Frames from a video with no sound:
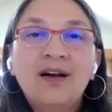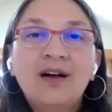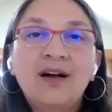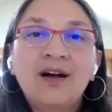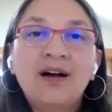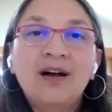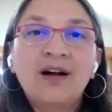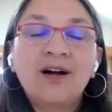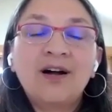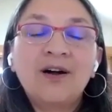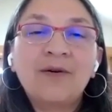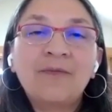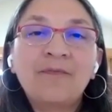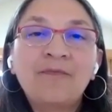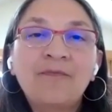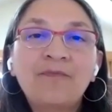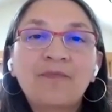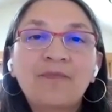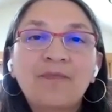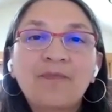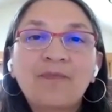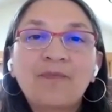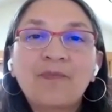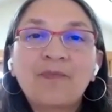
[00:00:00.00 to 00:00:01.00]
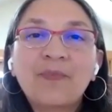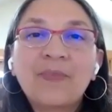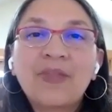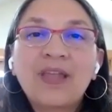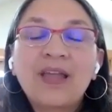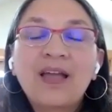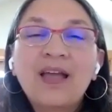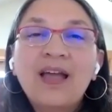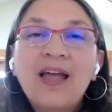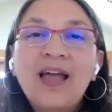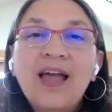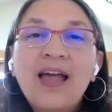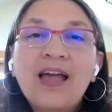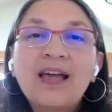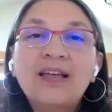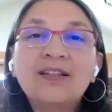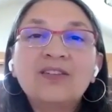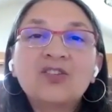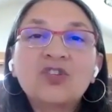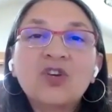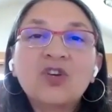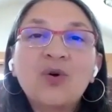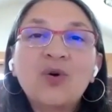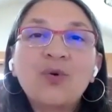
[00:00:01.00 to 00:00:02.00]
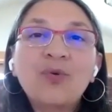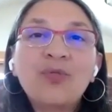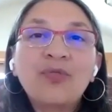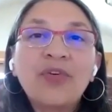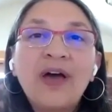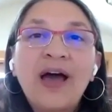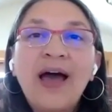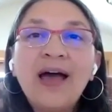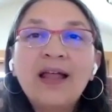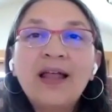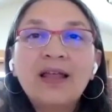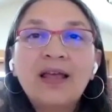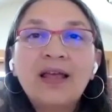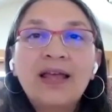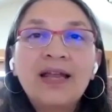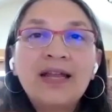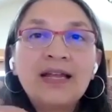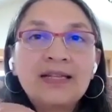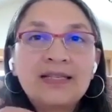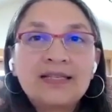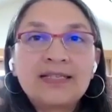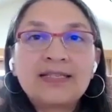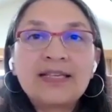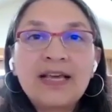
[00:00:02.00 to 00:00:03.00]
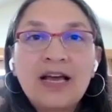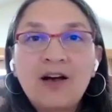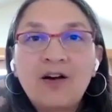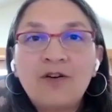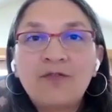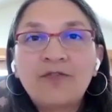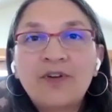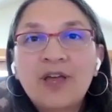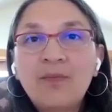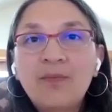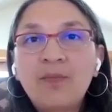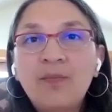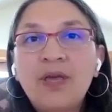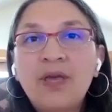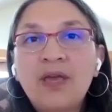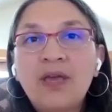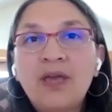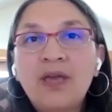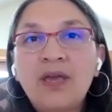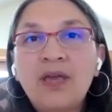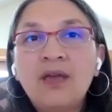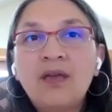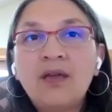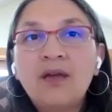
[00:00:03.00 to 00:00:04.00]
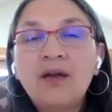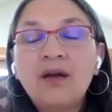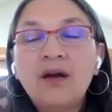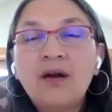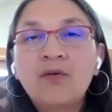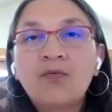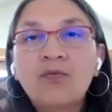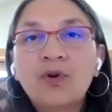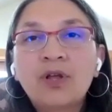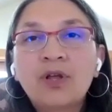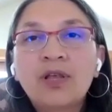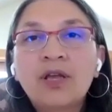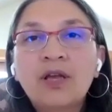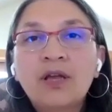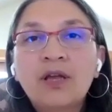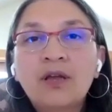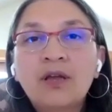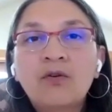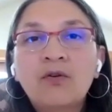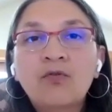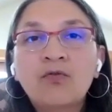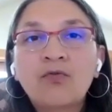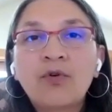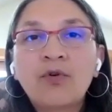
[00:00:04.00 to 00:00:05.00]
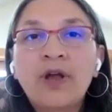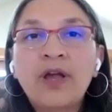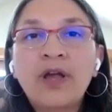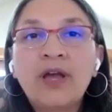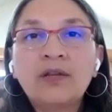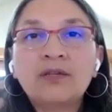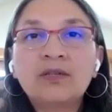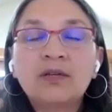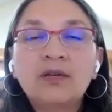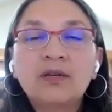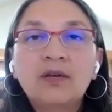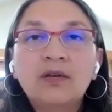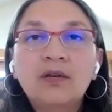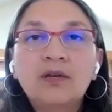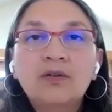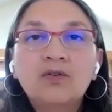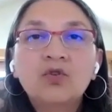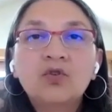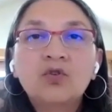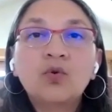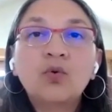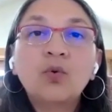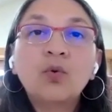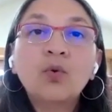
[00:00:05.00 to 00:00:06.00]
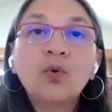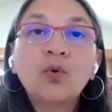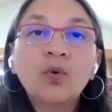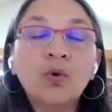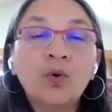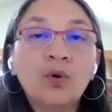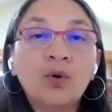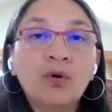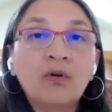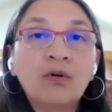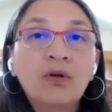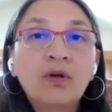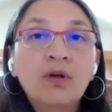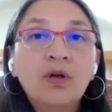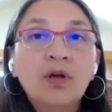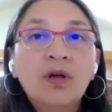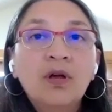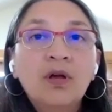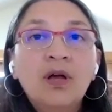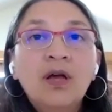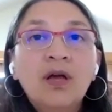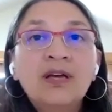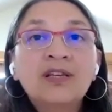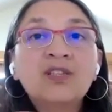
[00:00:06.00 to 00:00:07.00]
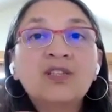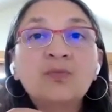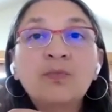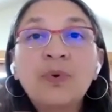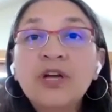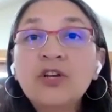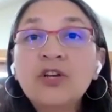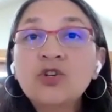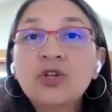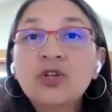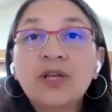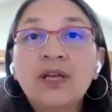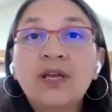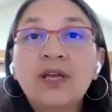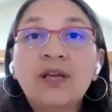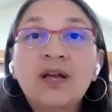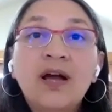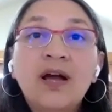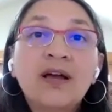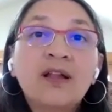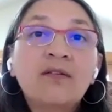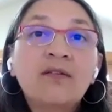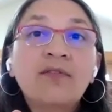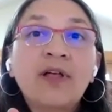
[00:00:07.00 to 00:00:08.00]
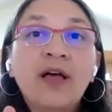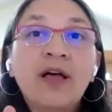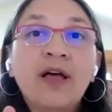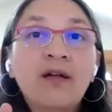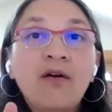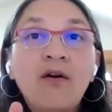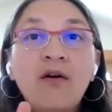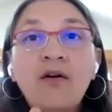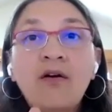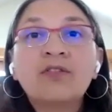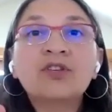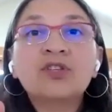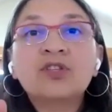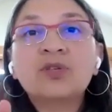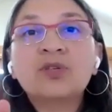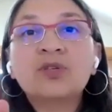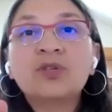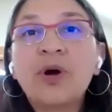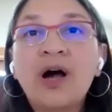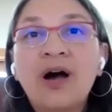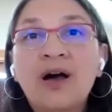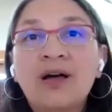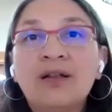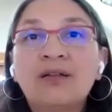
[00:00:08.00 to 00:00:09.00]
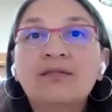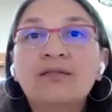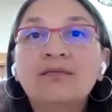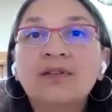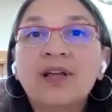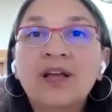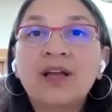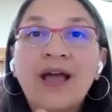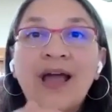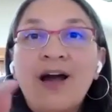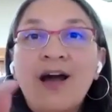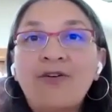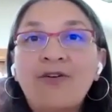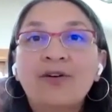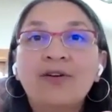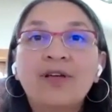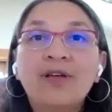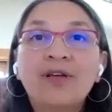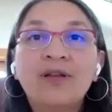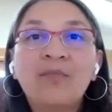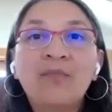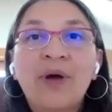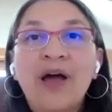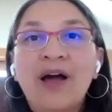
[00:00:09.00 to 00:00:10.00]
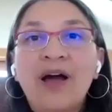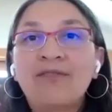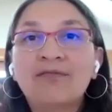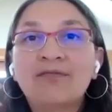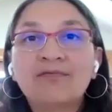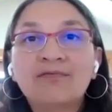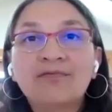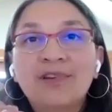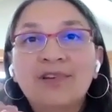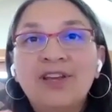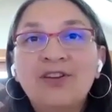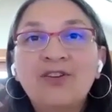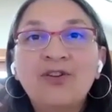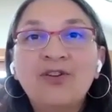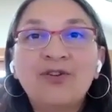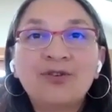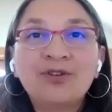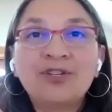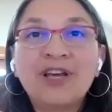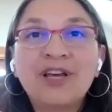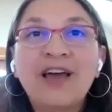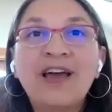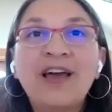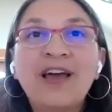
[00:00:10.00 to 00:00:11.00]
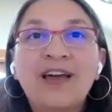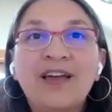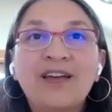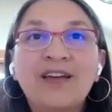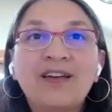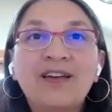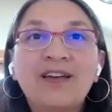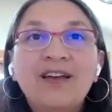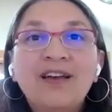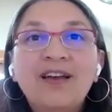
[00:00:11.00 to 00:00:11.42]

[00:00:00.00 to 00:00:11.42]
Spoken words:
And so that in itself can be a really great tool, especially kind of like on the spot, like out and about in your day.